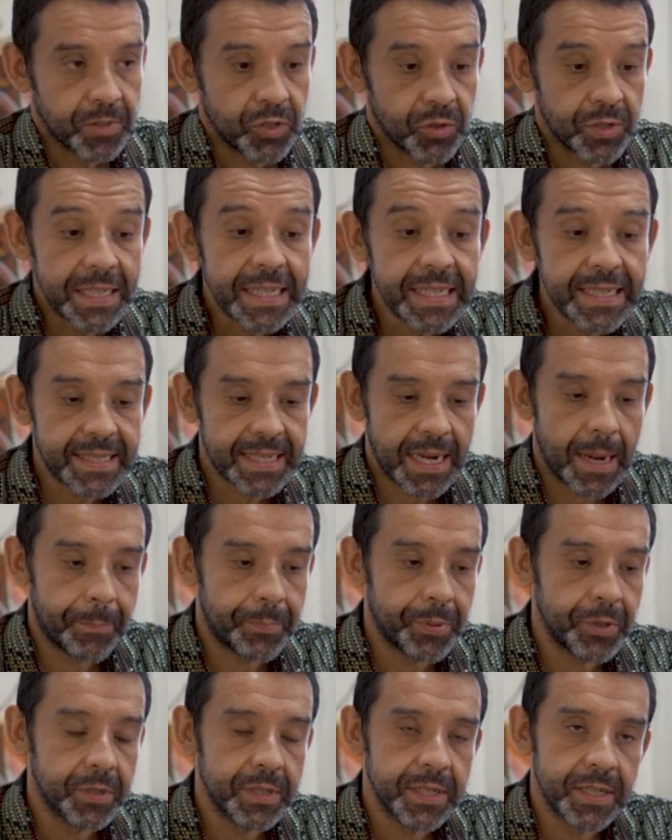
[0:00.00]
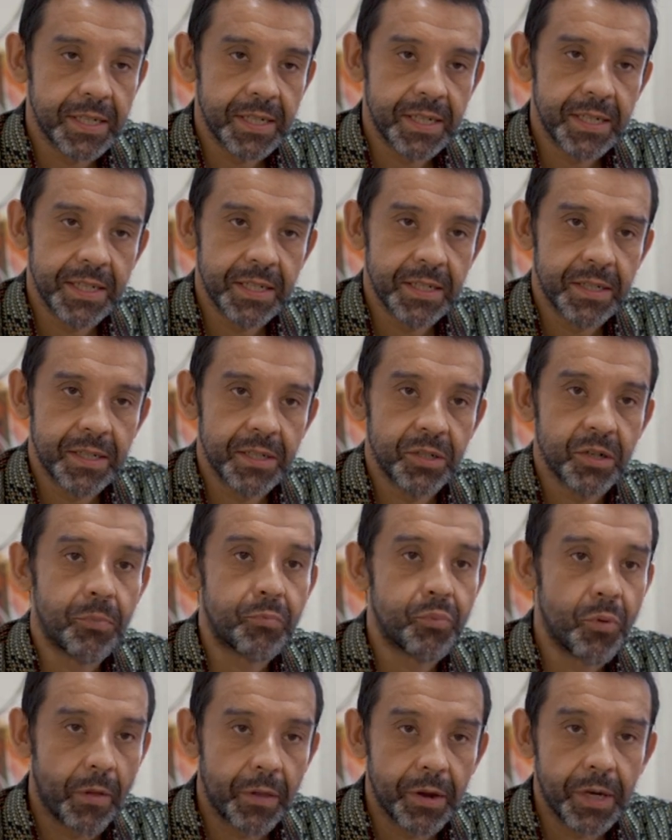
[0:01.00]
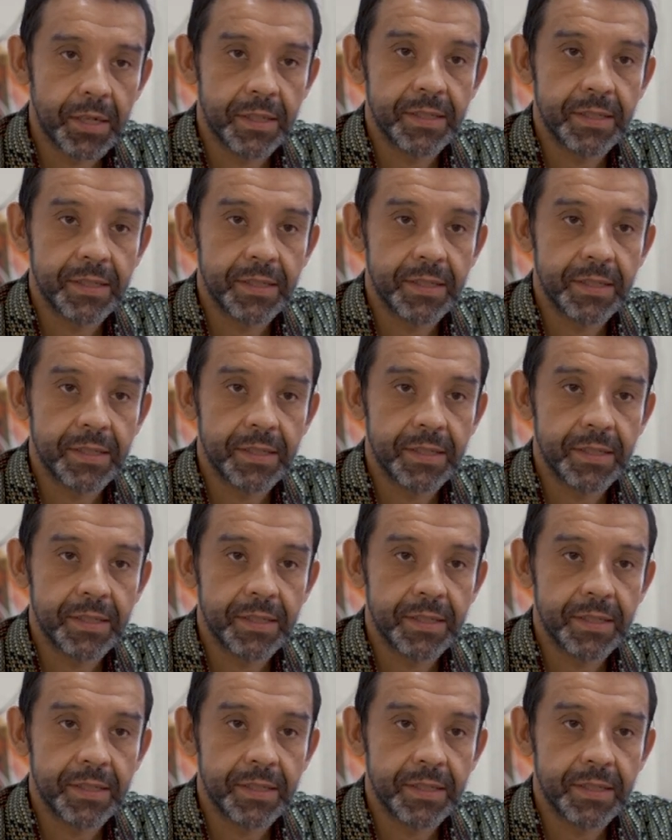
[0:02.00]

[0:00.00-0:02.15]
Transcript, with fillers: So this happened in a, in a, in a broader